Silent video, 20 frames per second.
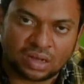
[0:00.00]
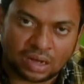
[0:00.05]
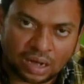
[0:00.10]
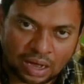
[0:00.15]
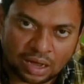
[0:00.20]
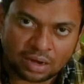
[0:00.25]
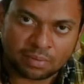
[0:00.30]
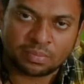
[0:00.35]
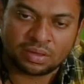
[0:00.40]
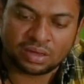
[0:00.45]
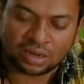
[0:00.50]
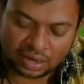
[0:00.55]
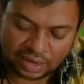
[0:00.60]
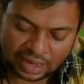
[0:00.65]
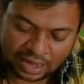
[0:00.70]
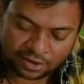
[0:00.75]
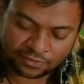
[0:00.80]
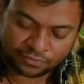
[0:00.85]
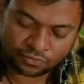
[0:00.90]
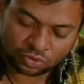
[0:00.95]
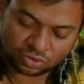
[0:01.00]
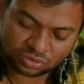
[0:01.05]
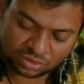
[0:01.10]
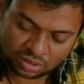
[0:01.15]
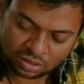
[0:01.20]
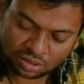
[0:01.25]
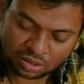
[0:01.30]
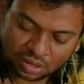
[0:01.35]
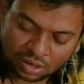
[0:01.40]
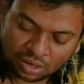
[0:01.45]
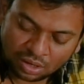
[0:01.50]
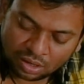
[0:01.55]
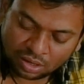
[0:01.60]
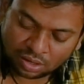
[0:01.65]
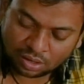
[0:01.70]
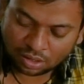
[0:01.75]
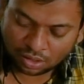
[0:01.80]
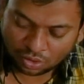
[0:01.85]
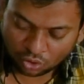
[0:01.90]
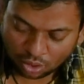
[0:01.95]
Army, and Air Force.
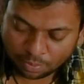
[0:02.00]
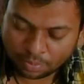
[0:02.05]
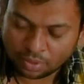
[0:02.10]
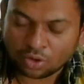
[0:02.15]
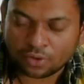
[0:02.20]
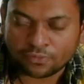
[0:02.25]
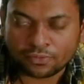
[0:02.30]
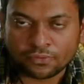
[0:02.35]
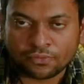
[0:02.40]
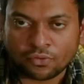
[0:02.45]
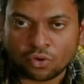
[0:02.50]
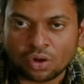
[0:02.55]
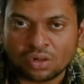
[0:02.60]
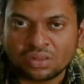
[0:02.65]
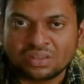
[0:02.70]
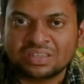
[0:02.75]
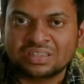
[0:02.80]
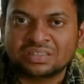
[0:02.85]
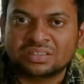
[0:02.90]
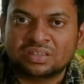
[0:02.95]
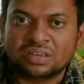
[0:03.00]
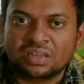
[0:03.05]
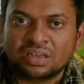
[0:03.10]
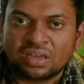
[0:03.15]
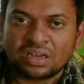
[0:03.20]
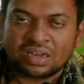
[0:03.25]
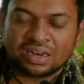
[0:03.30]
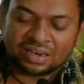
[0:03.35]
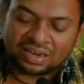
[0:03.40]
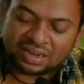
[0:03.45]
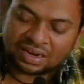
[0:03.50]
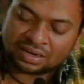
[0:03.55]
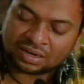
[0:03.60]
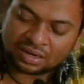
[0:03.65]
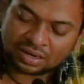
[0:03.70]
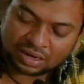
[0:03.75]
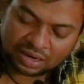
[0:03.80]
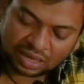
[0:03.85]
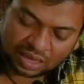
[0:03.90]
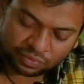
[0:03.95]
On behalf of all these three, Indian
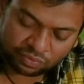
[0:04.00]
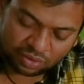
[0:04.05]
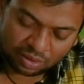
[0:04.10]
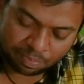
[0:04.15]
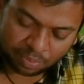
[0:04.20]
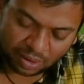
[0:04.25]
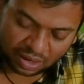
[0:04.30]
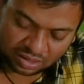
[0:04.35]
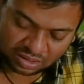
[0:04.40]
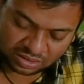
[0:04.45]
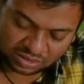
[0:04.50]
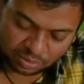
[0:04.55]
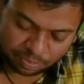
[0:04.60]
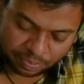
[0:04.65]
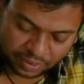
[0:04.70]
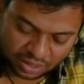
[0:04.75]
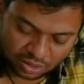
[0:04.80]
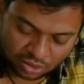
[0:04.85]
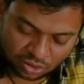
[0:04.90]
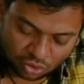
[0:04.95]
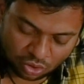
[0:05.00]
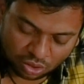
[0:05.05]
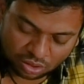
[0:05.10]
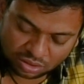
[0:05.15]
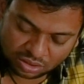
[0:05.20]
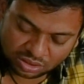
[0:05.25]
Navy participated on